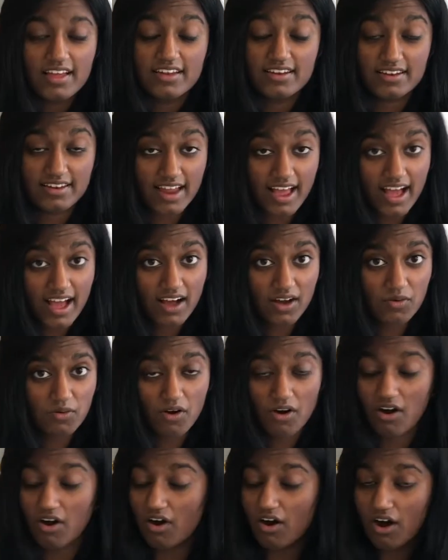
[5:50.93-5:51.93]
Now,
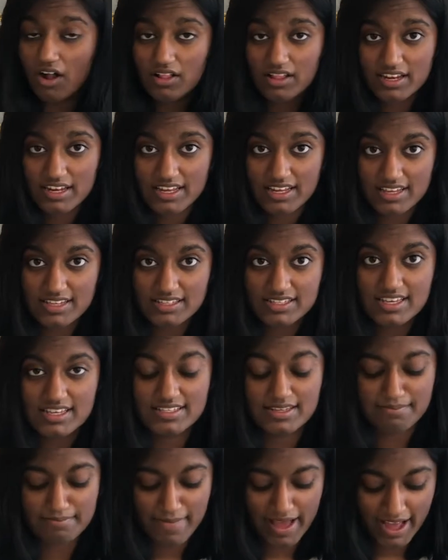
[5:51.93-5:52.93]
all it
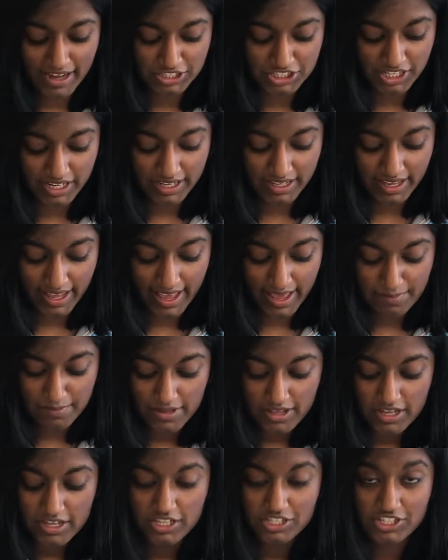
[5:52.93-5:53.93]
is a matching game.
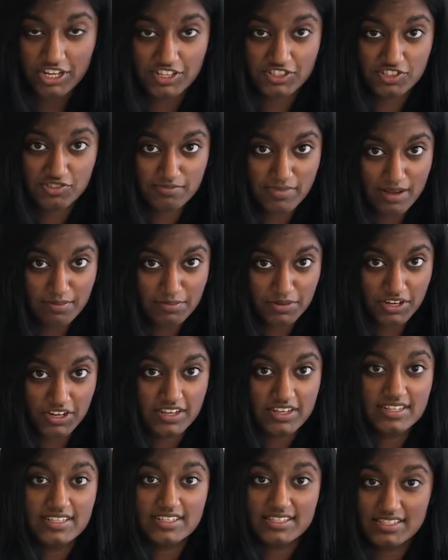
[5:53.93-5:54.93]
Just
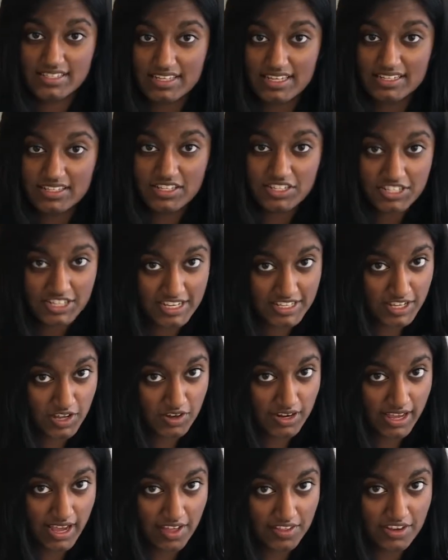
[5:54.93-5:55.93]
remember, C's and G's go
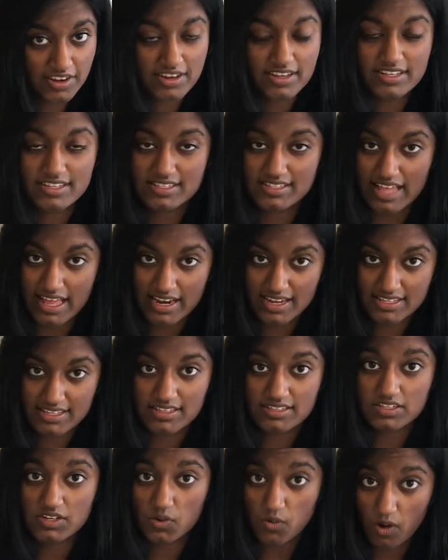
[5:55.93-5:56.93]
together,
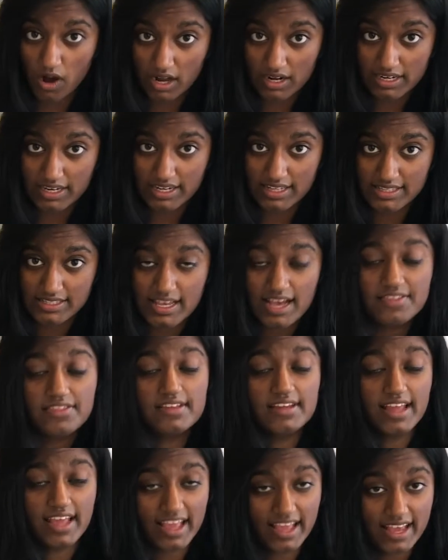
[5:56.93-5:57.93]
cytosines and guanines, and
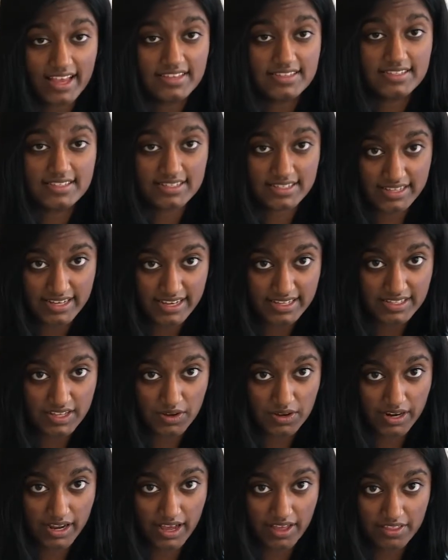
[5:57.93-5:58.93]
then A's and T's
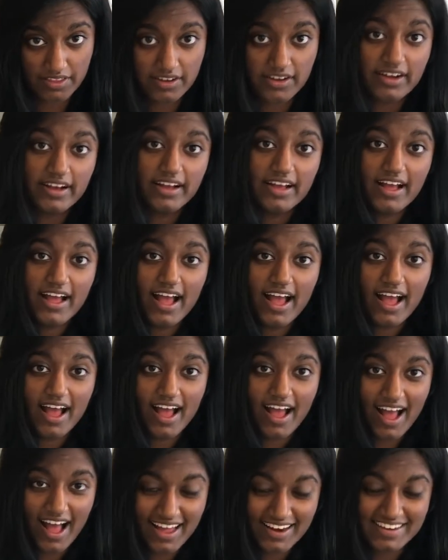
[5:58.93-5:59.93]
go together,
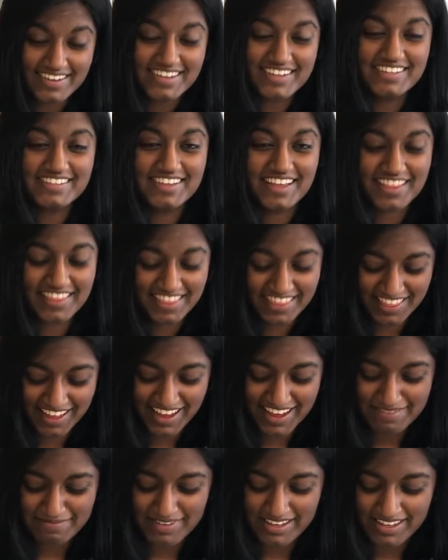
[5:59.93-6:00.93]
adenines and
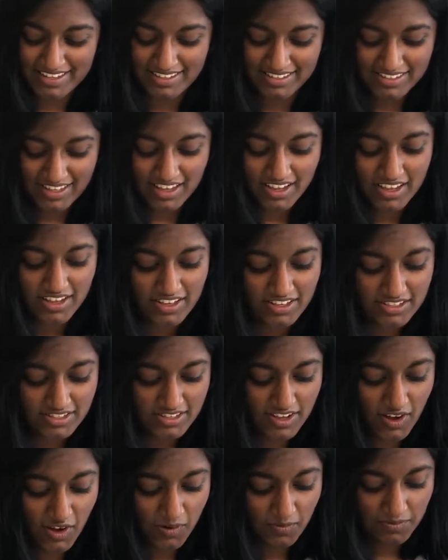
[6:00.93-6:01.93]
thymines.
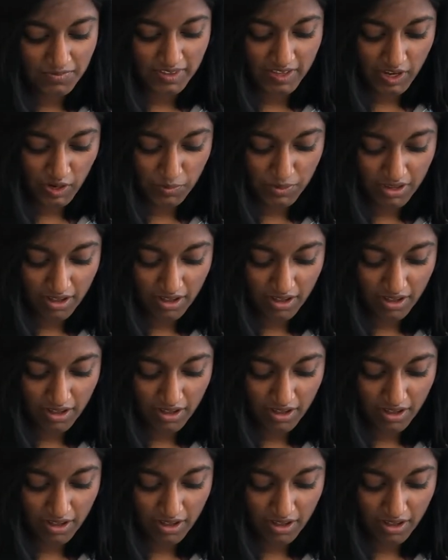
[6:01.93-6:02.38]
So here we